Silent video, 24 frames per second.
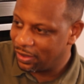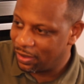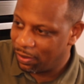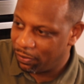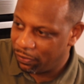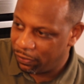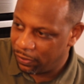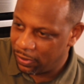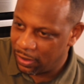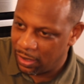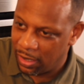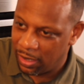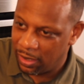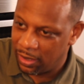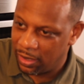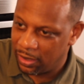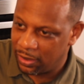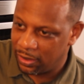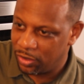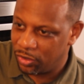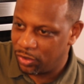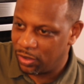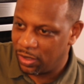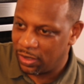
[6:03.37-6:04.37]
something a, a
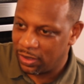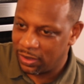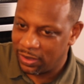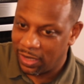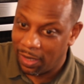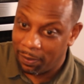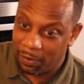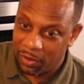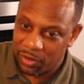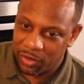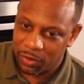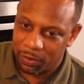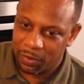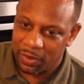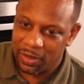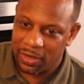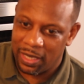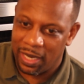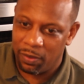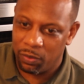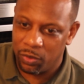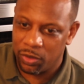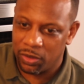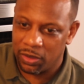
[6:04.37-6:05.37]
situ- establishment
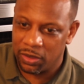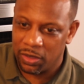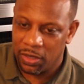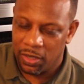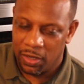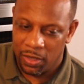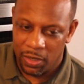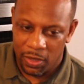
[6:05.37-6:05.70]
that was